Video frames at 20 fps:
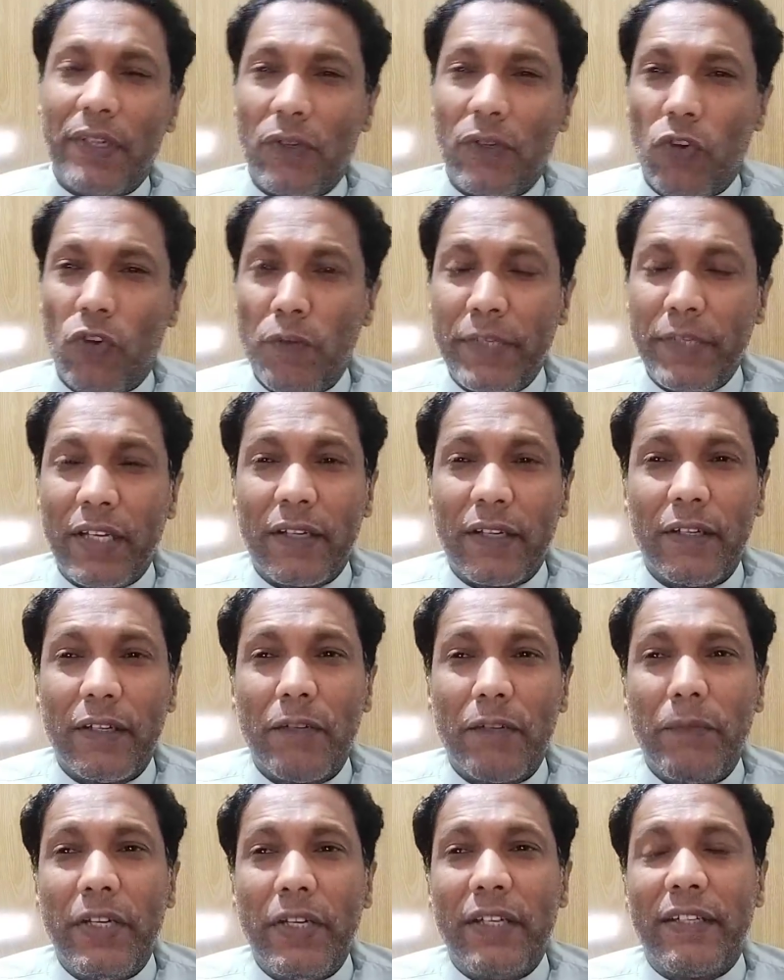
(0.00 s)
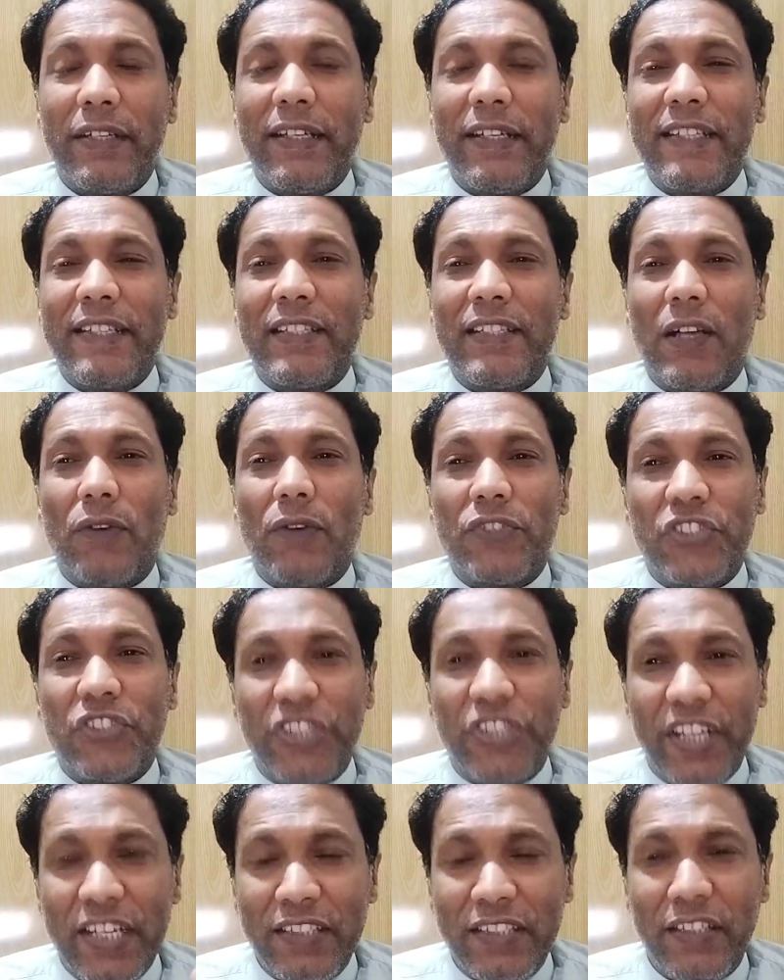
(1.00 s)
Oromia government is now
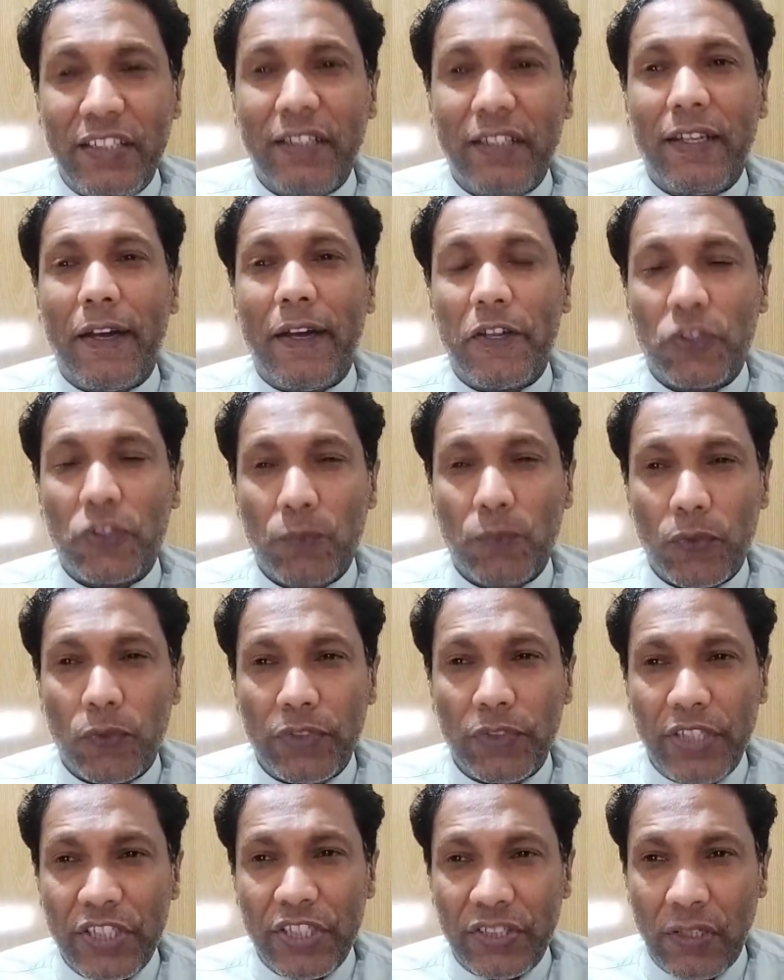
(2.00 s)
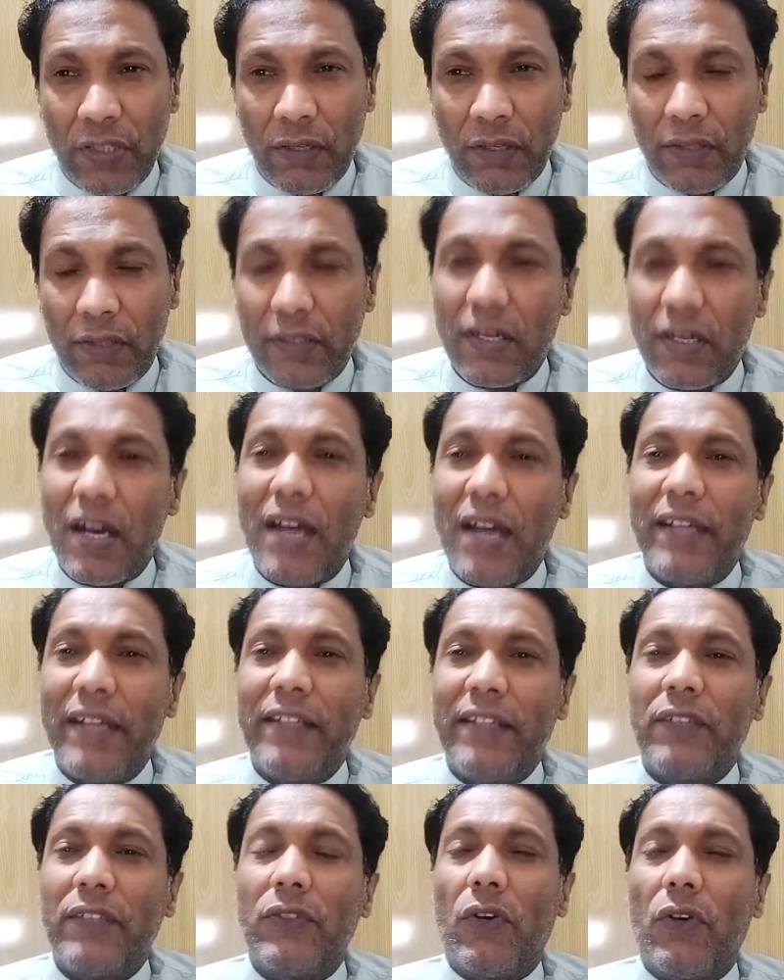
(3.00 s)
changing its position
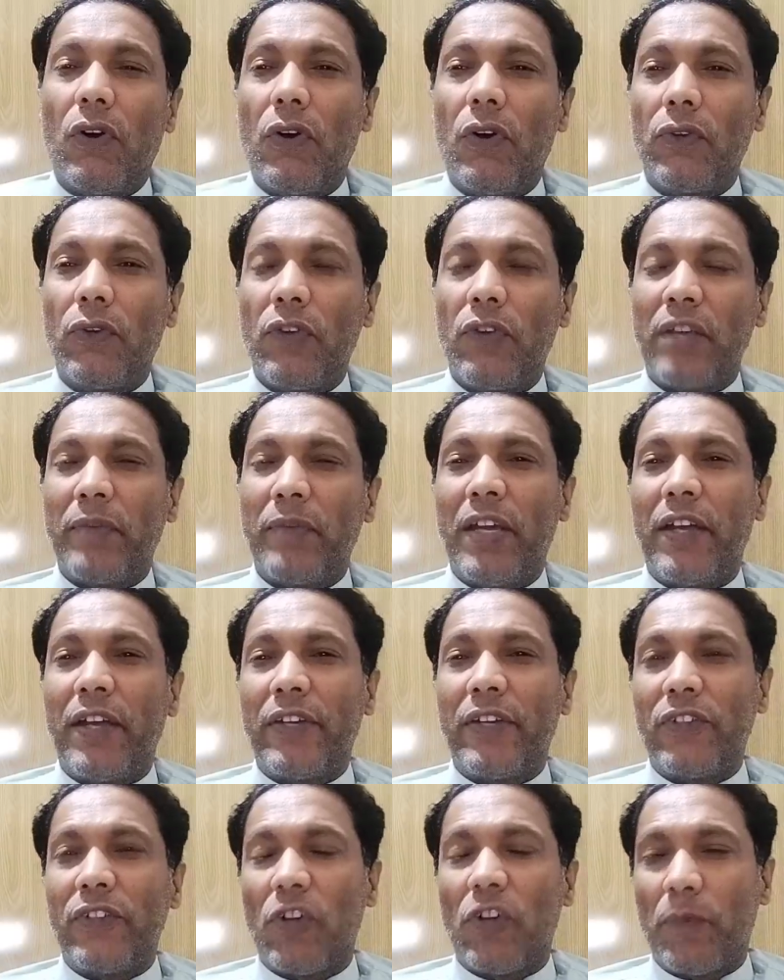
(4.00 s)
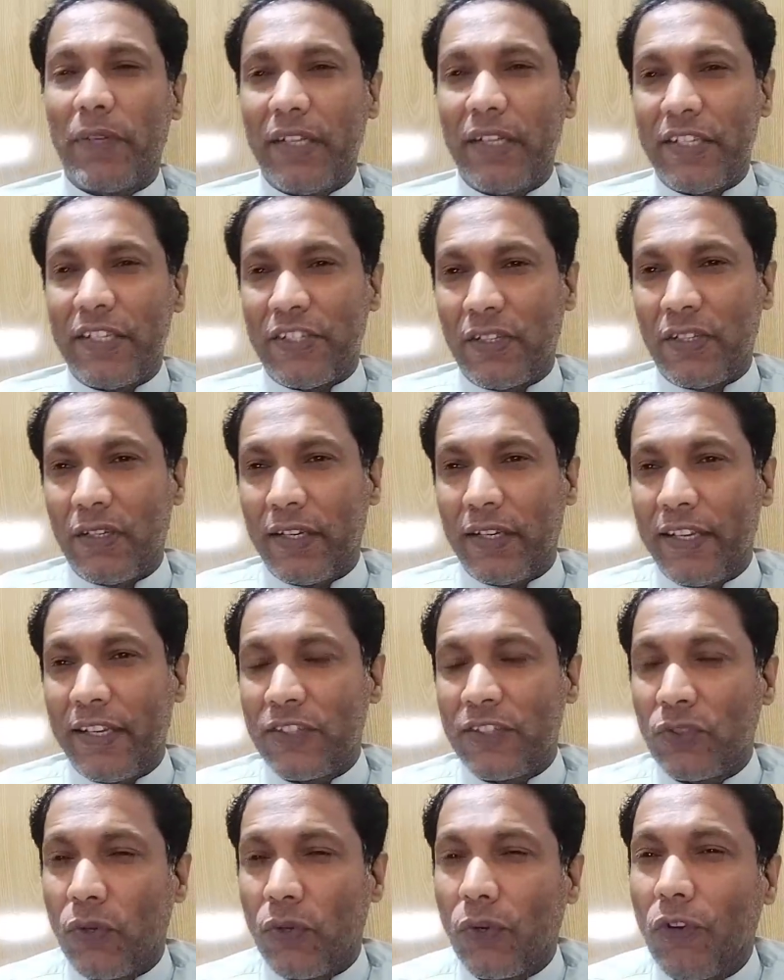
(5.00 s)
regarding the ongoing military operation
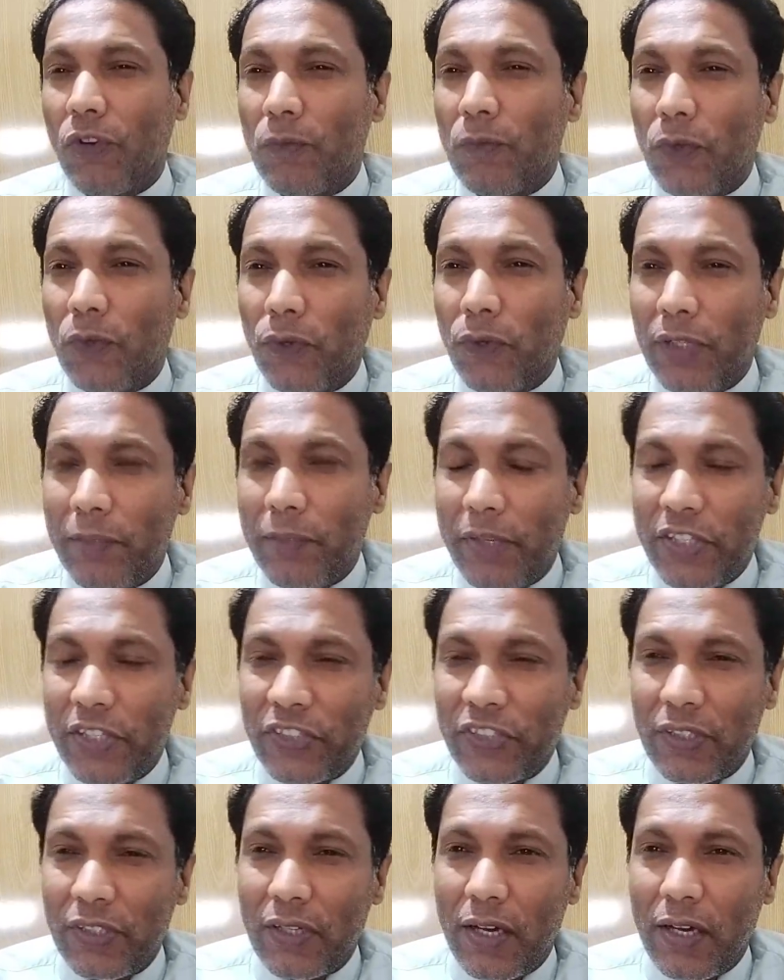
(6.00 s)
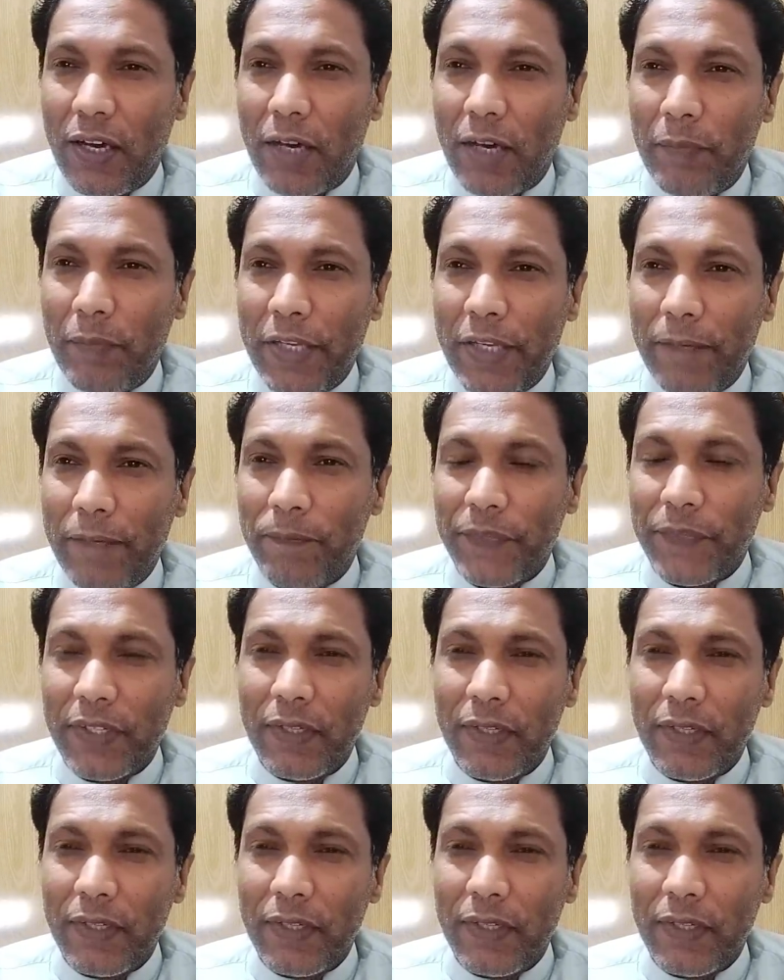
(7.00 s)
against Oromo Liberation Army.